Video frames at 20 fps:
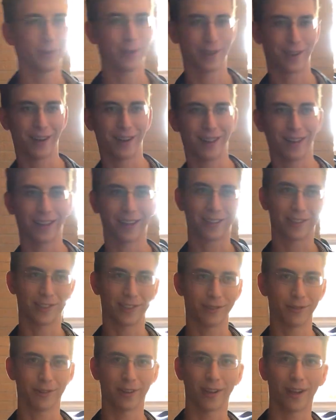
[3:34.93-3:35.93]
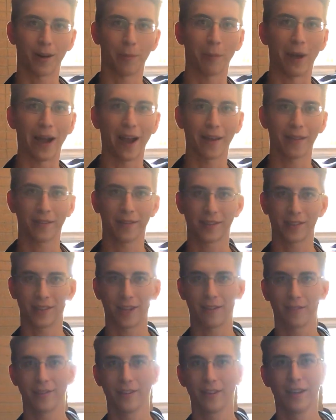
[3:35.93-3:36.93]
you're kind of like just doing a lot of math and
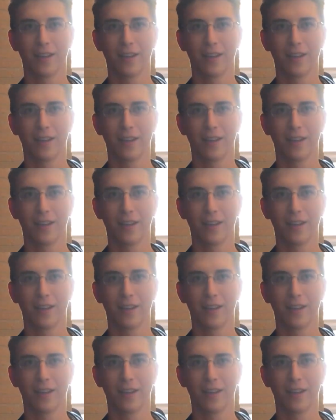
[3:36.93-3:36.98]
stuff.